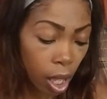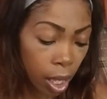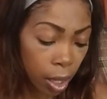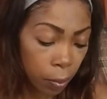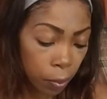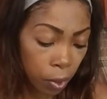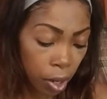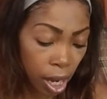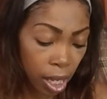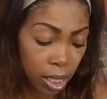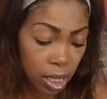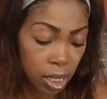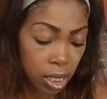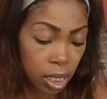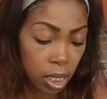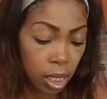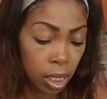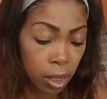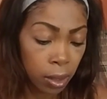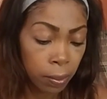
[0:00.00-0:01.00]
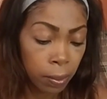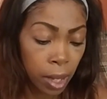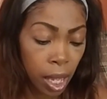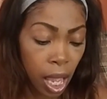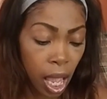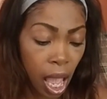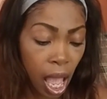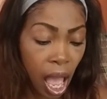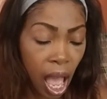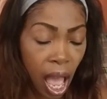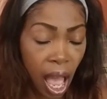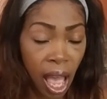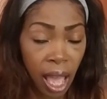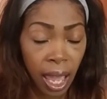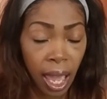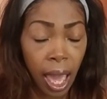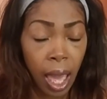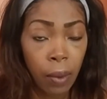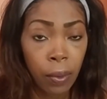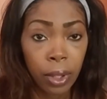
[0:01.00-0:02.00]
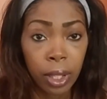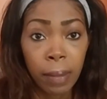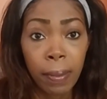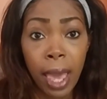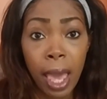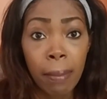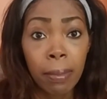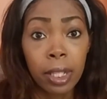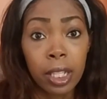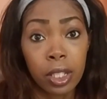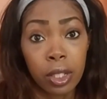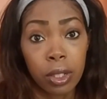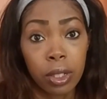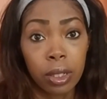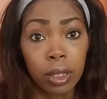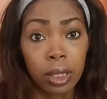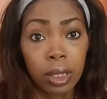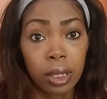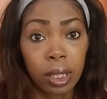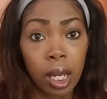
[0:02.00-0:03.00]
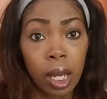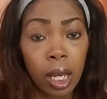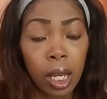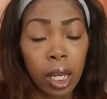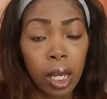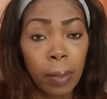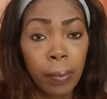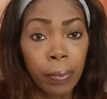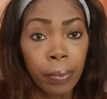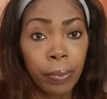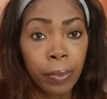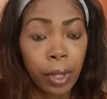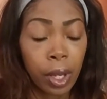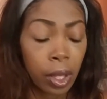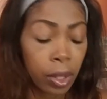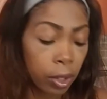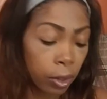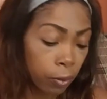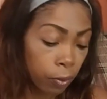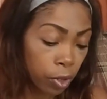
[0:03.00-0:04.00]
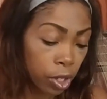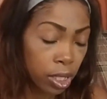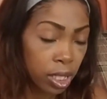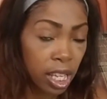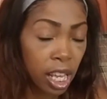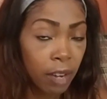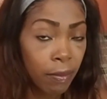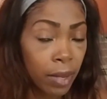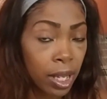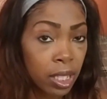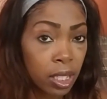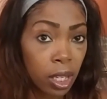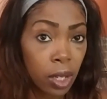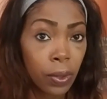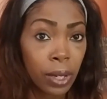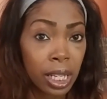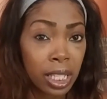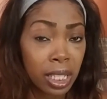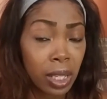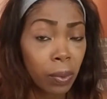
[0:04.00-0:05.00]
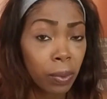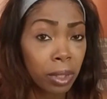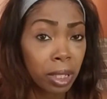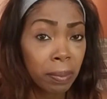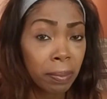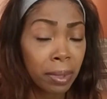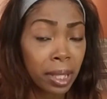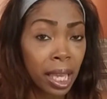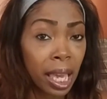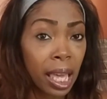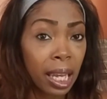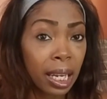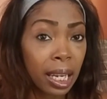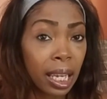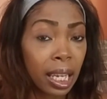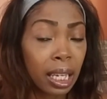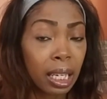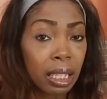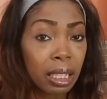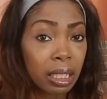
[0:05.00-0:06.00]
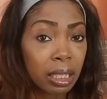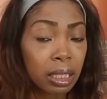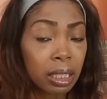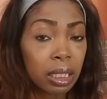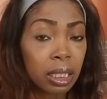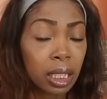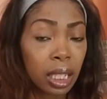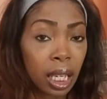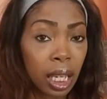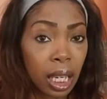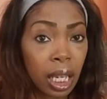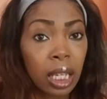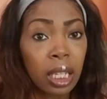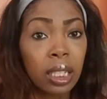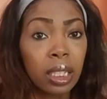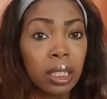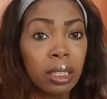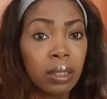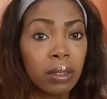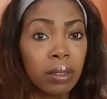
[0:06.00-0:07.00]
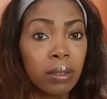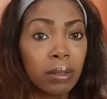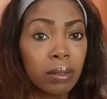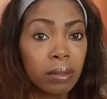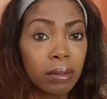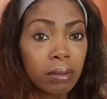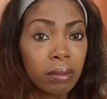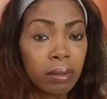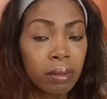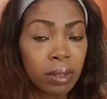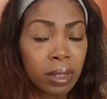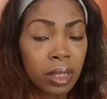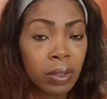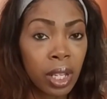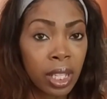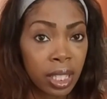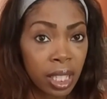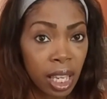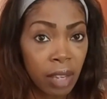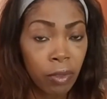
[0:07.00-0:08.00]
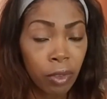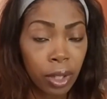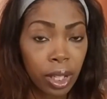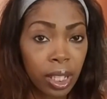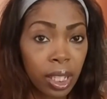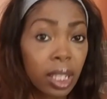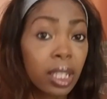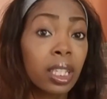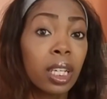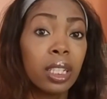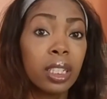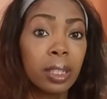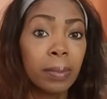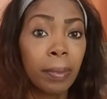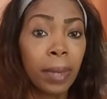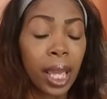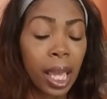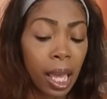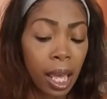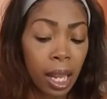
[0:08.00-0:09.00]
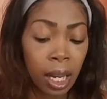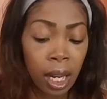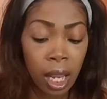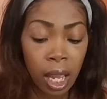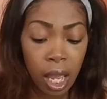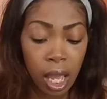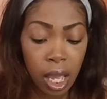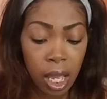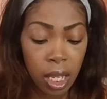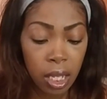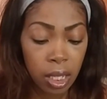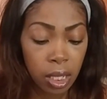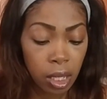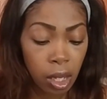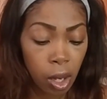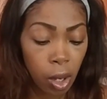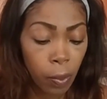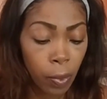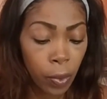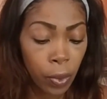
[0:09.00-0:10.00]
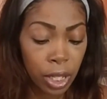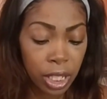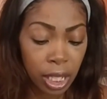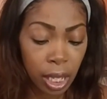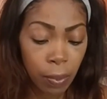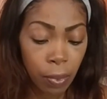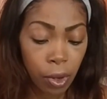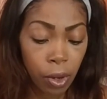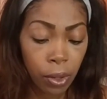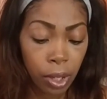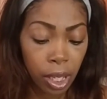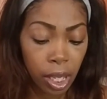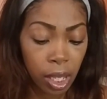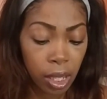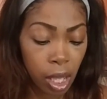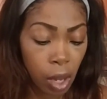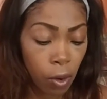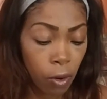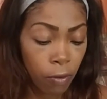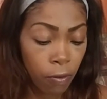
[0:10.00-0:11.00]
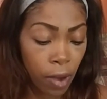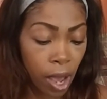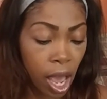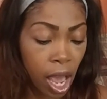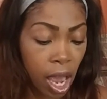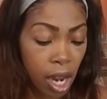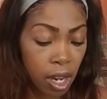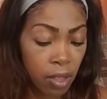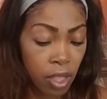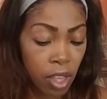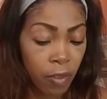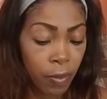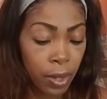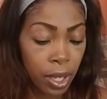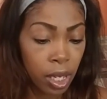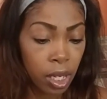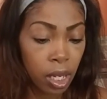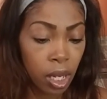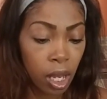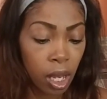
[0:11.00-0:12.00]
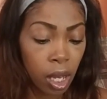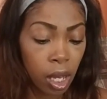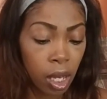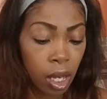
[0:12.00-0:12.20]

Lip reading: and practiced in them, I got really bad blisters on the front side of my toe. When I say really bad, like I couldn't stand for anything to touch them bad. So, but once they broke in, they were fine, and they've been